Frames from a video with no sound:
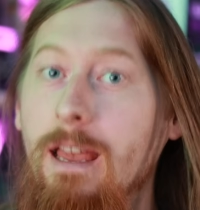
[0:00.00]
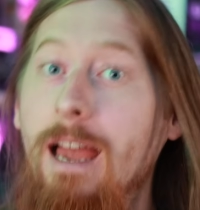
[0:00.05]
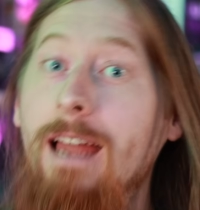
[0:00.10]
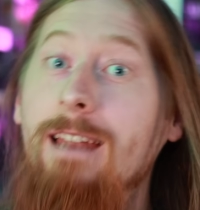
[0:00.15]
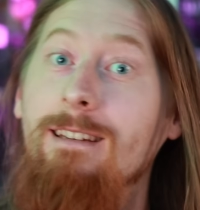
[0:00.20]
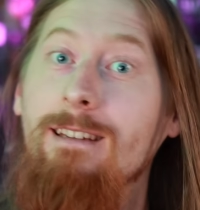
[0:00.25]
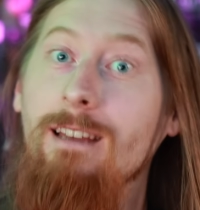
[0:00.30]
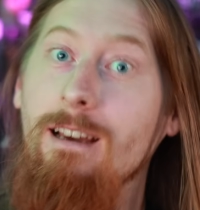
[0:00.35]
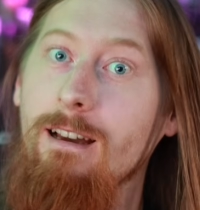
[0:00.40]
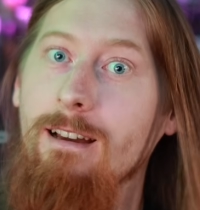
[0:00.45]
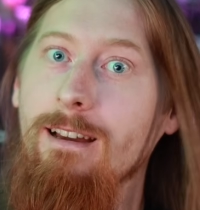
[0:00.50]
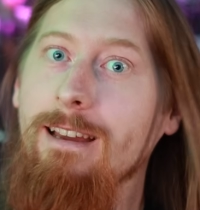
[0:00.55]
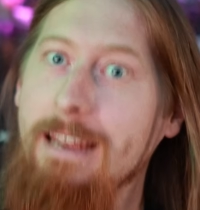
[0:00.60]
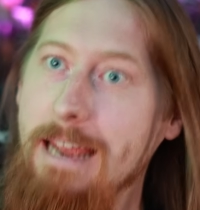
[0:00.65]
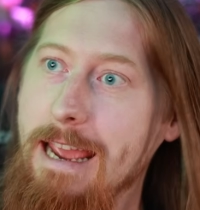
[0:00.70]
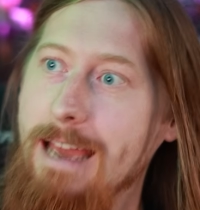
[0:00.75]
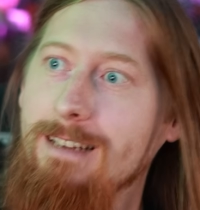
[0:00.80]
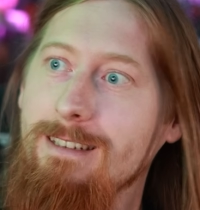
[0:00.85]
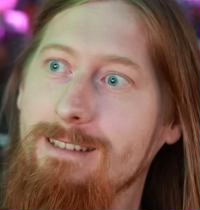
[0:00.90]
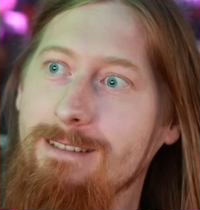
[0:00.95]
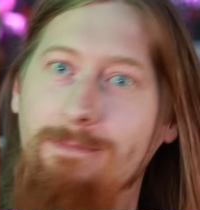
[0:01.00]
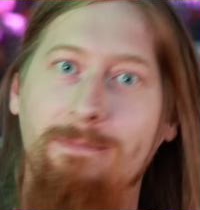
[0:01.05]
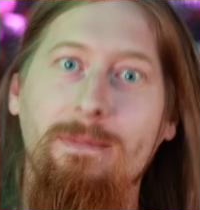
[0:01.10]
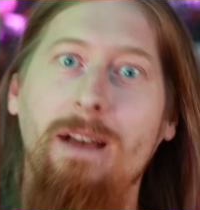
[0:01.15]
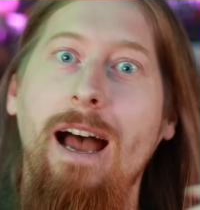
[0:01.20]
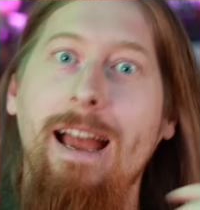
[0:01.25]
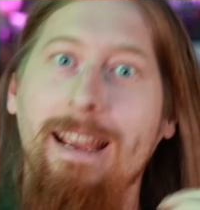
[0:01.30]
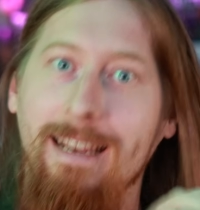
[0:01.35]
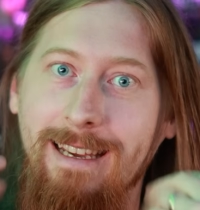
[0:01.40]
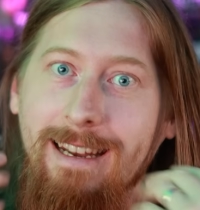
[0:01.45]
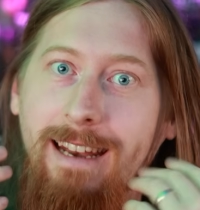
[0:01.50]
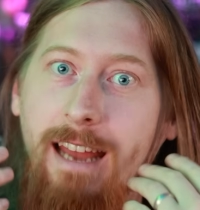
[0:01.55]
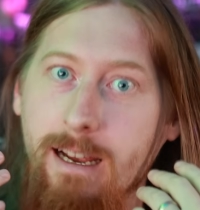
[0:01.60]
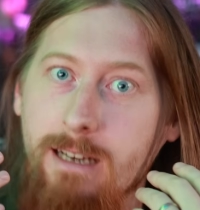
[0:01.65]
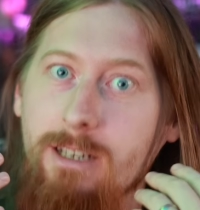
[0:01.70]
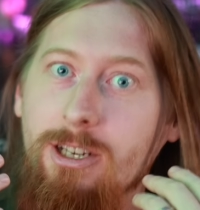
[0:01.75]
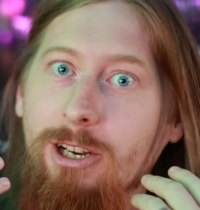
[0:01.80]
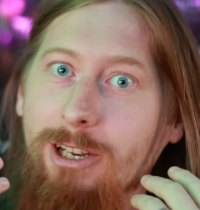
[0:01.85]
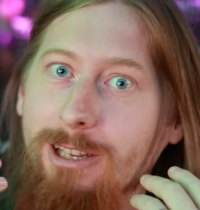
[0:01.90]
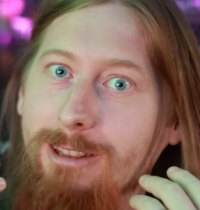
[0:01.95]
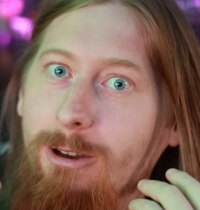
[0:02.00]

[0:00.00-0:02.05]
And yes, I can actually